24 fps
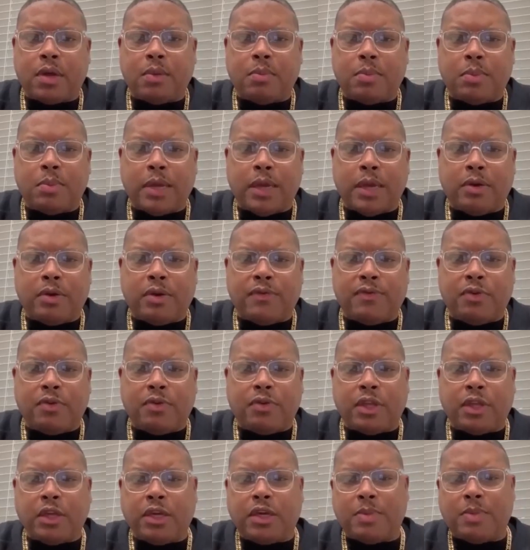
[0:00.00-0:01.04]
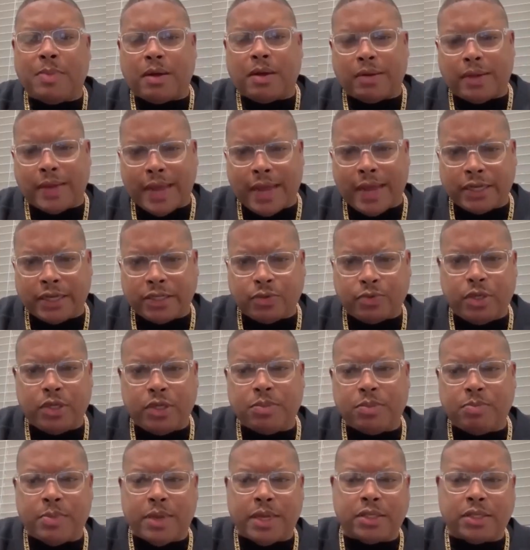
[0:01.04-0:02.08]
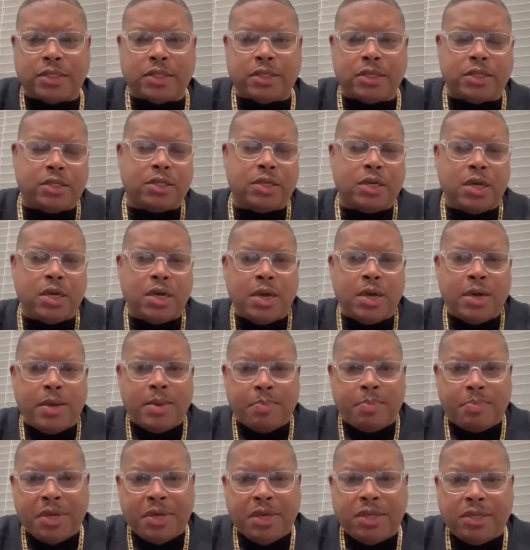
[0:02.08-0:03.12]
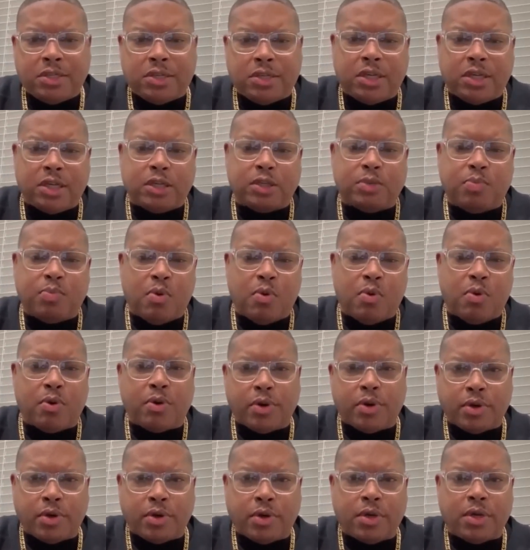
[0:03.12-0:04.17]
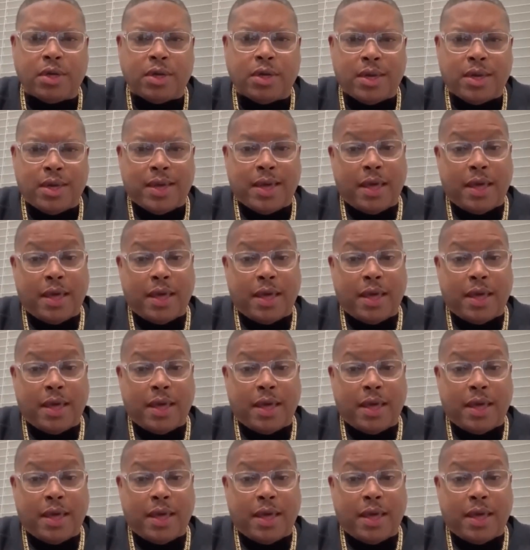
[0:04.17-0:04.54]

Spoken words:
and if you think about last week's message, peace is born,